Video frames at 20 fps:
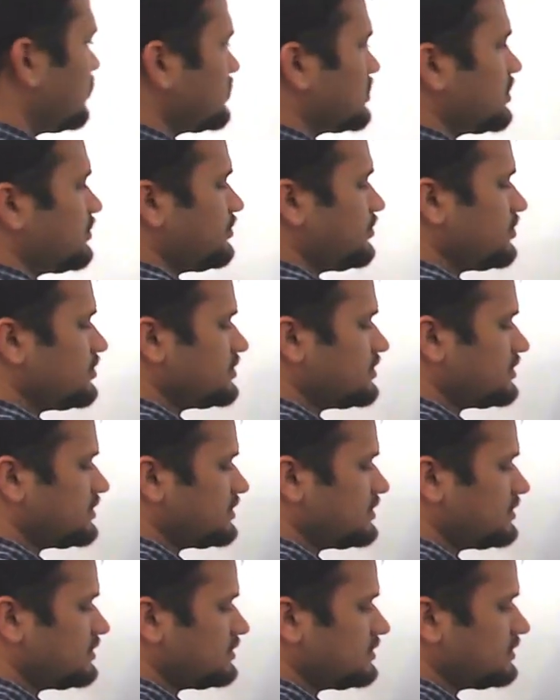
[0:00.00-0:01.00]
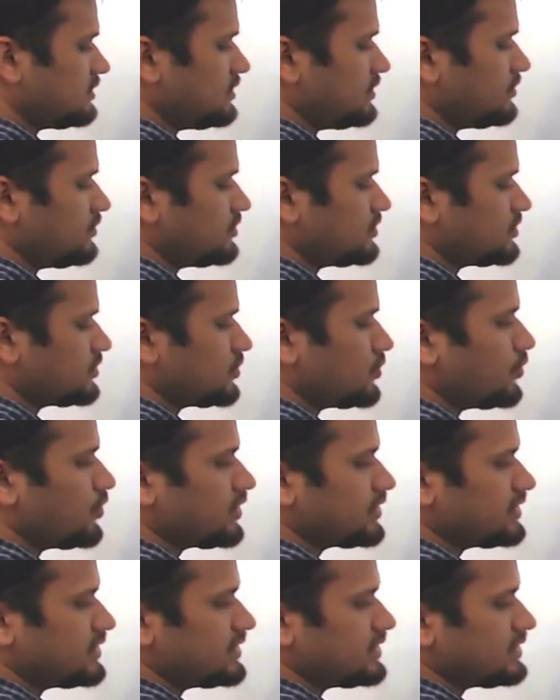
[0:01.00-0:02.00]
suppose you store
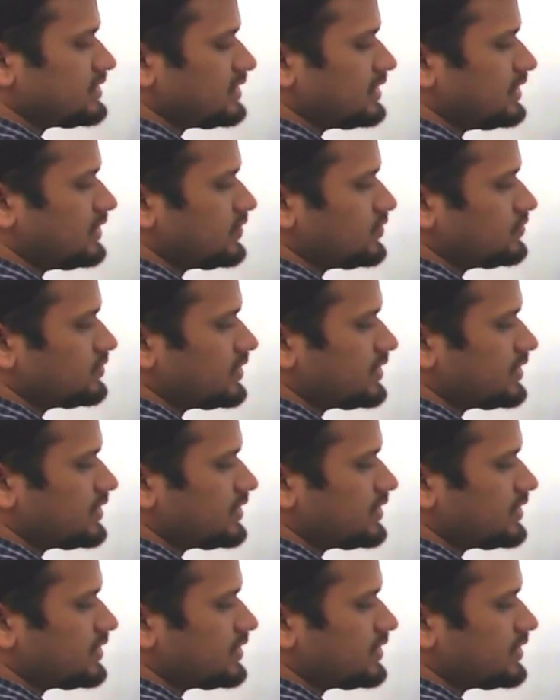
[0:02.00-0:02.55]
this into the